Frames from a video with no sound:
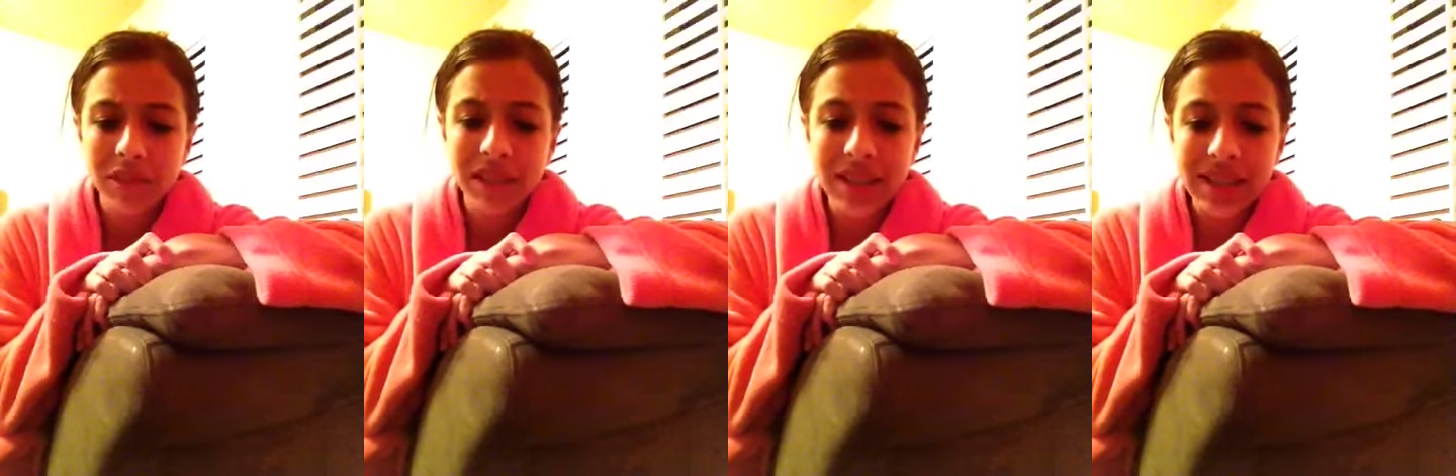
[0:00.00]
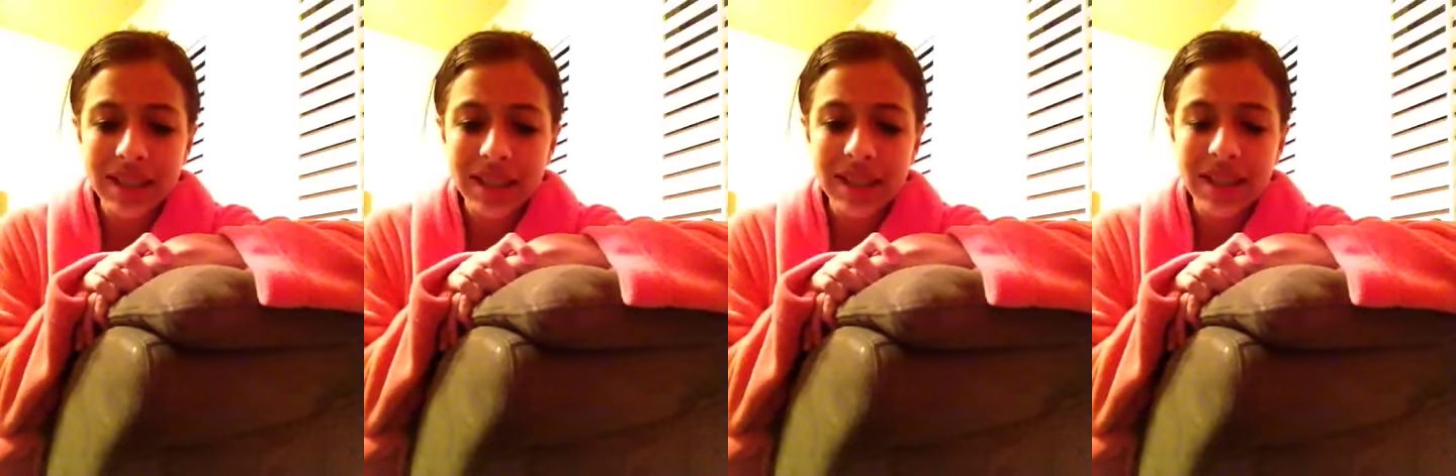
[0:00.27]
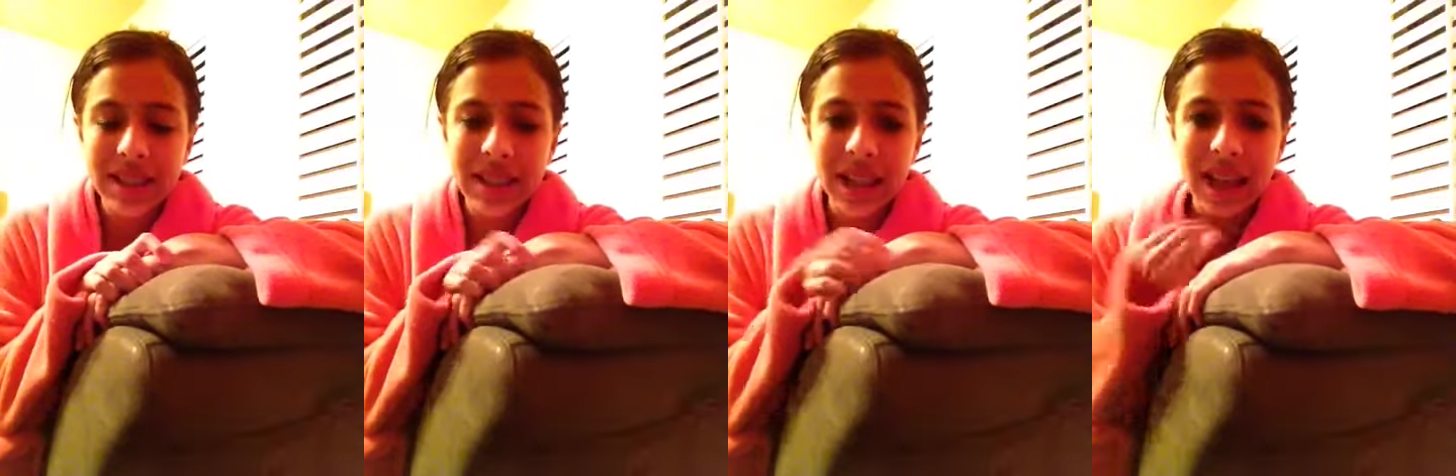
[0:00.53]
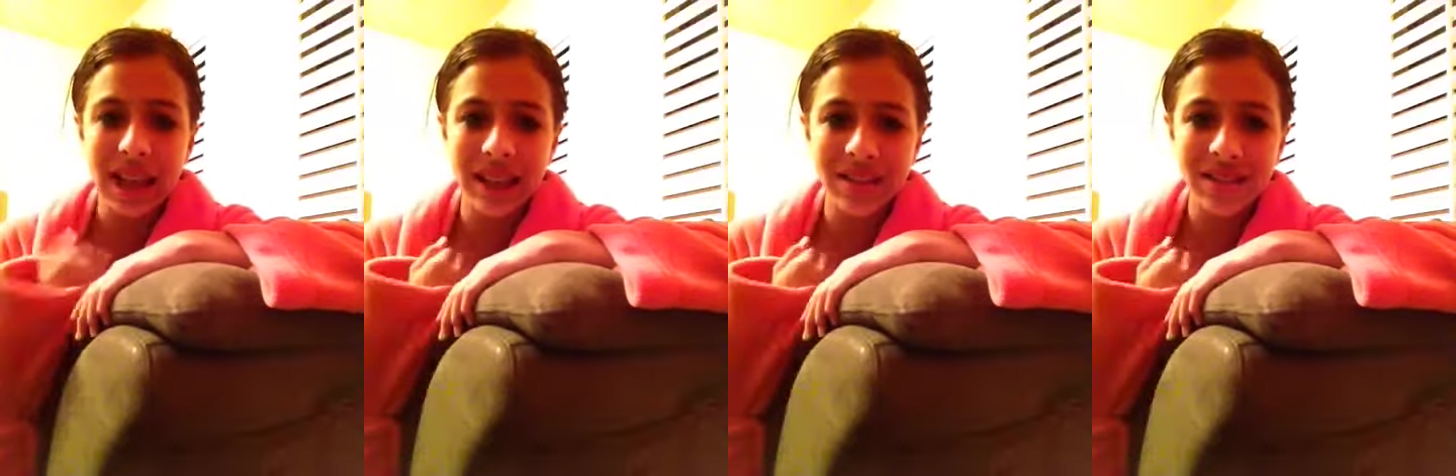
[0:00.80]
Since
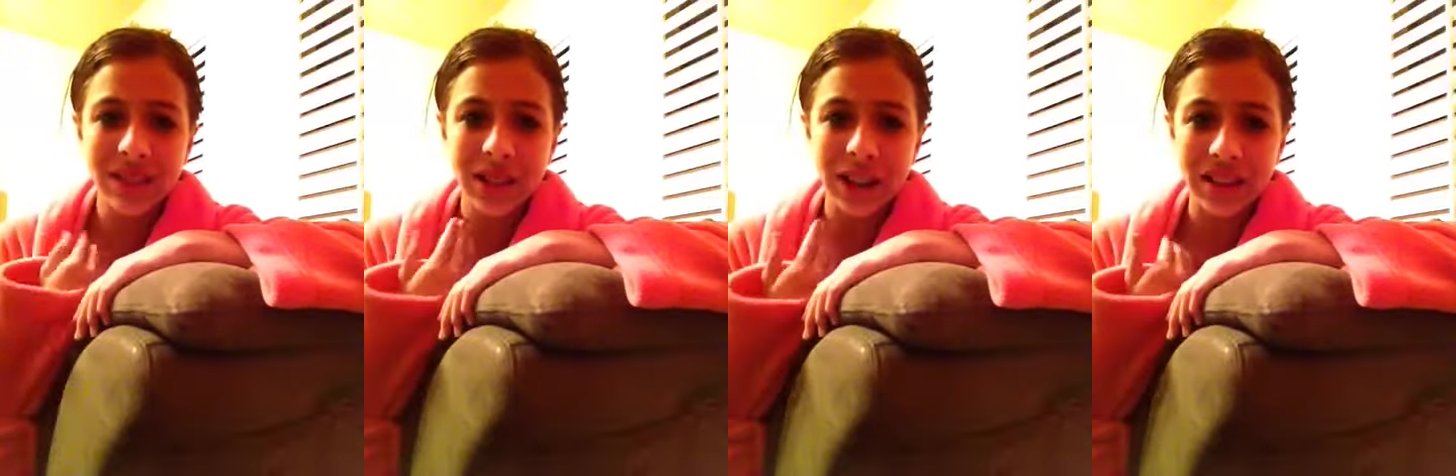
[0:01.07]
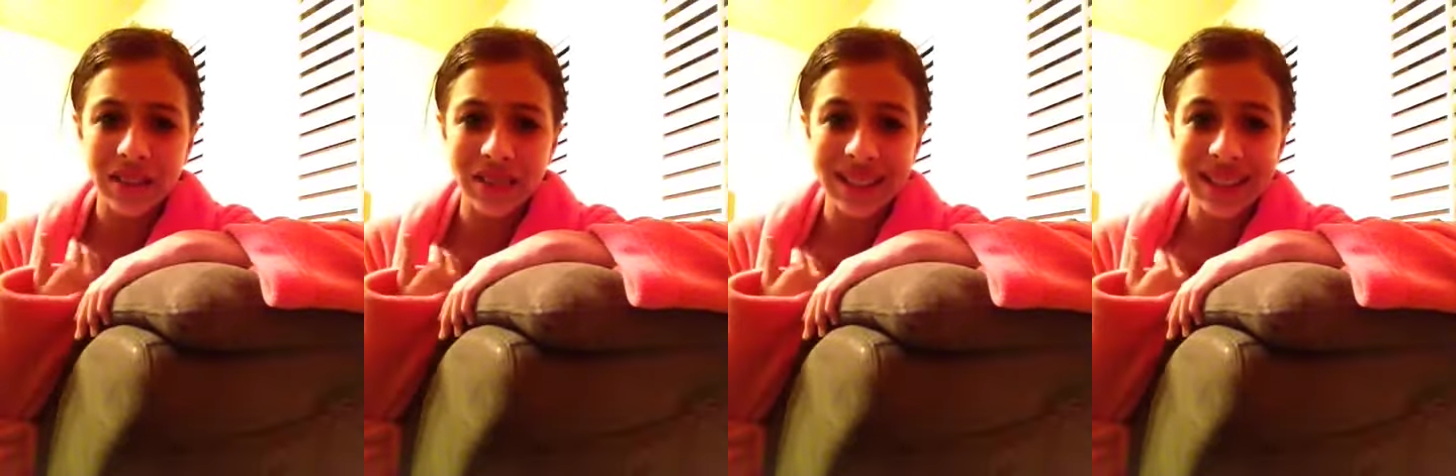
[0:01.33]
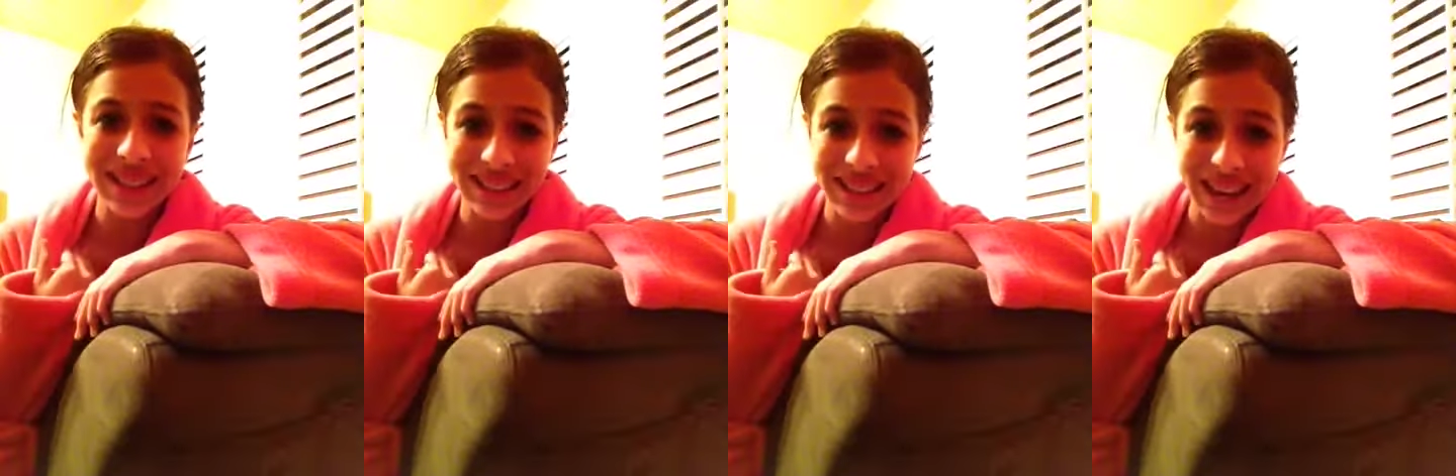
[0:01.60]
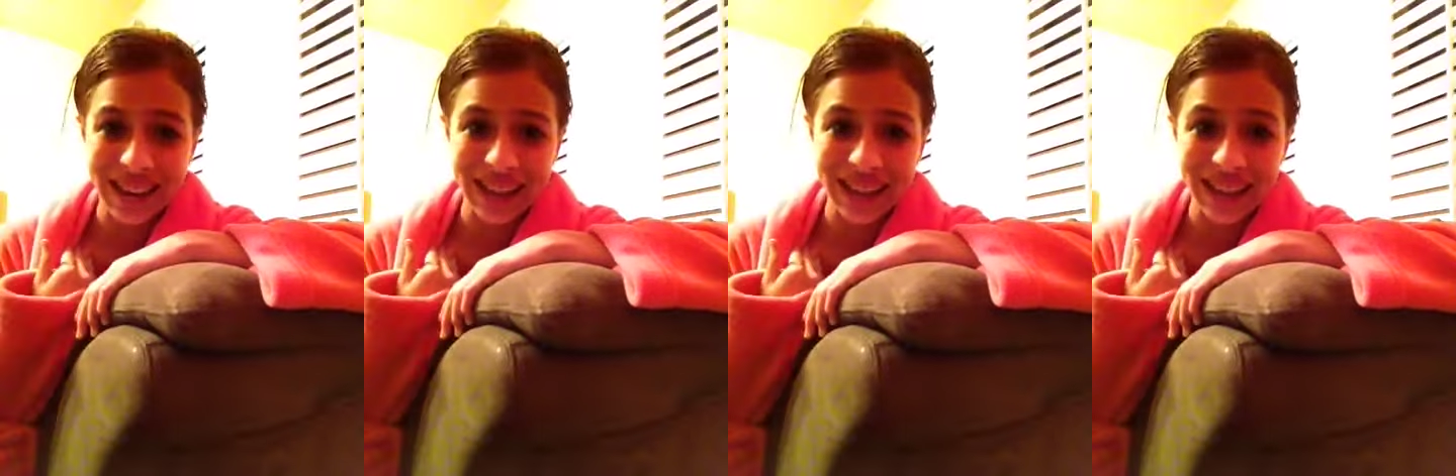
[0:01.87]
I have a lot of
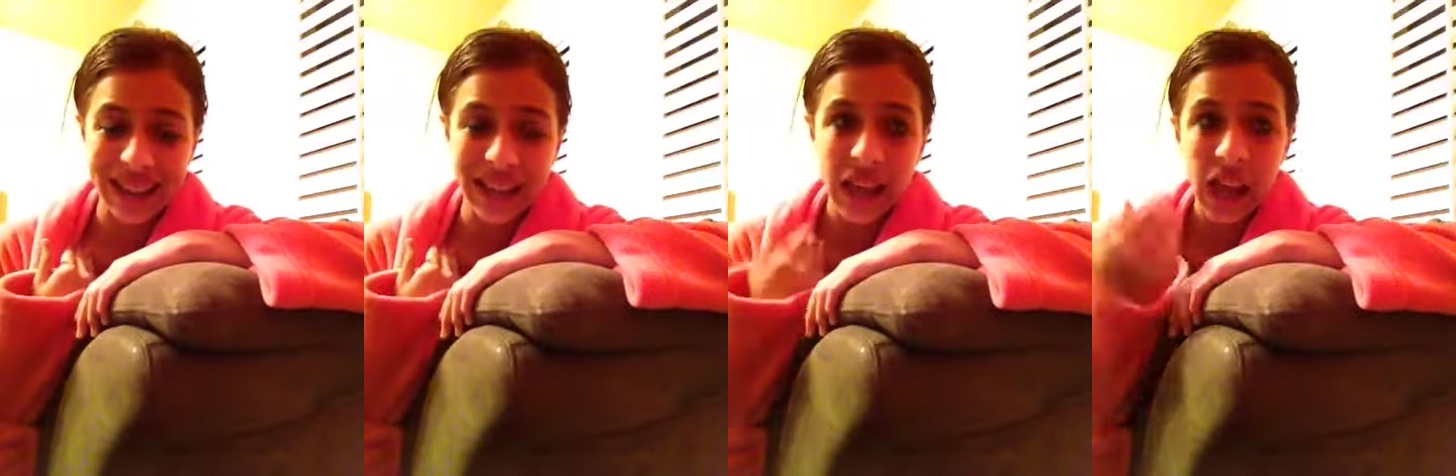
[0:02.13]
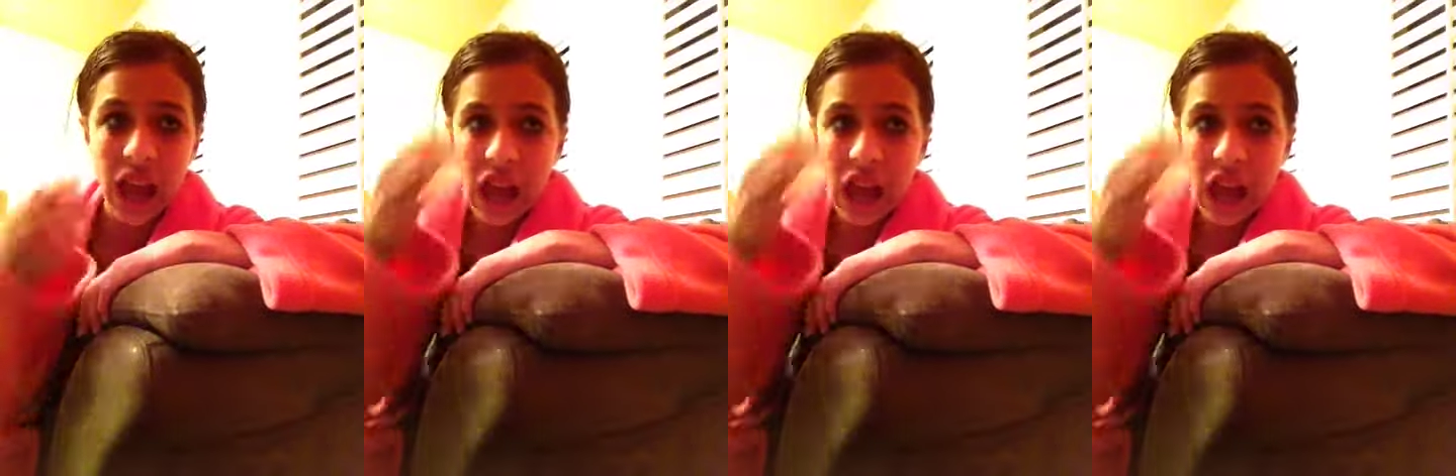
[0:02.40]
anxiety,